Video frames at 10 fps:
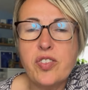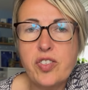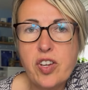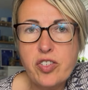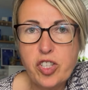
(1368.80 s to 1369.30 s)

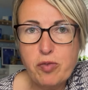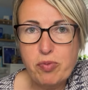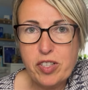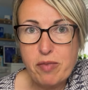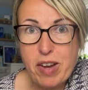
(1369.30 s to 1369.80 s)
So
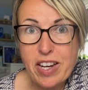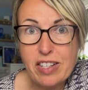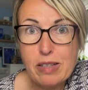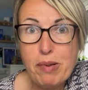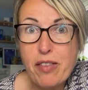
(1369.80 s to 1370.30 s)
Jupiter may
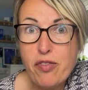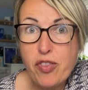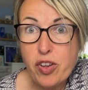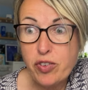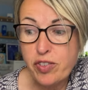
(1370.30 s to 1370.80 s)

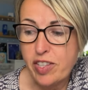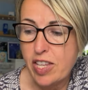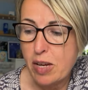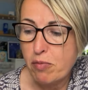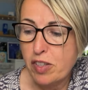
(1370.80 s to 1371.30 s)
expand those
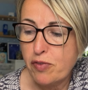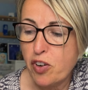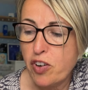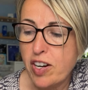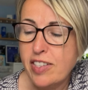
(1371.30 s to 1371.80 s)
themes
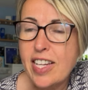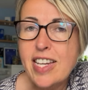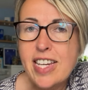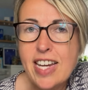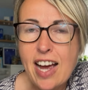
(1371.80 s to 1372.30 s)
for us.
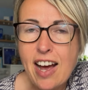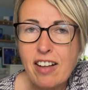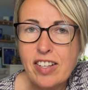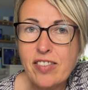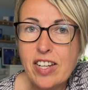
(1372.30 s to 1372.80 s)

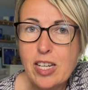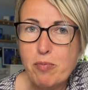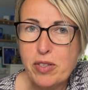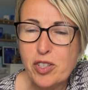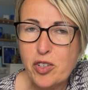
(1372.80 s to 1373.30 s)
Nihal in the
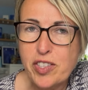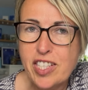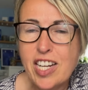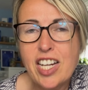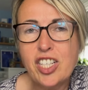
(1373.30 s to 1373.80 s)
Lepus
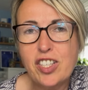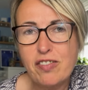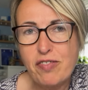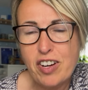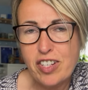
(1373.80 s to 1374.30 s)

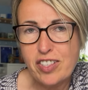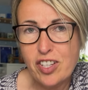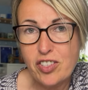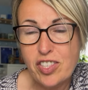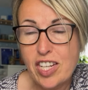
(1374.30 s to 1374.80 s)
constellation, very
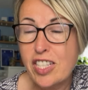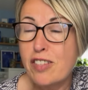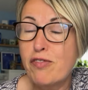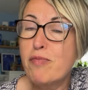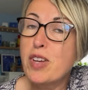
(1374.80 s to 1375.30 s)

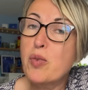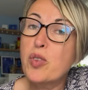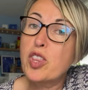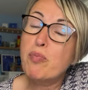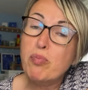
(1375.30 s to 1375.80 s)
associated for me
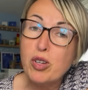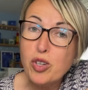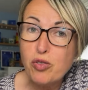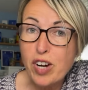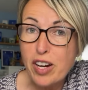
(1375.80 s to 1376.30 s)
with the
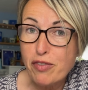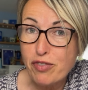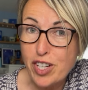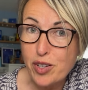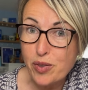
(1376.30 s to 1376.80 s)
blue ray
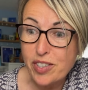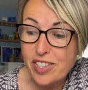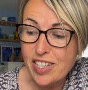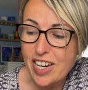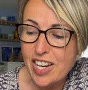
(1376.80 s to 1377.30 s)

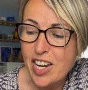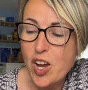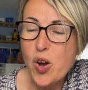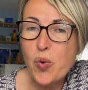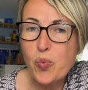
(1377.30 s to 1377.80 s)
frequency,
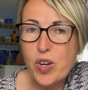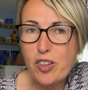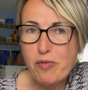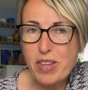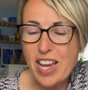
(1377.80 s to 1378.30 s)

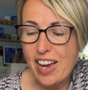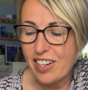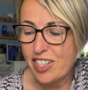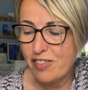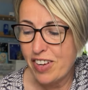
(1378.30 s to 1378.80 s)
will be
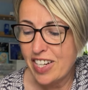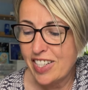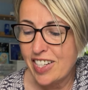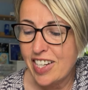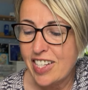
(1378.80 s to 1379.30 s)

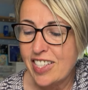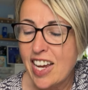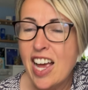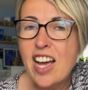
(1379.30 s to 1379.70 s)
activated.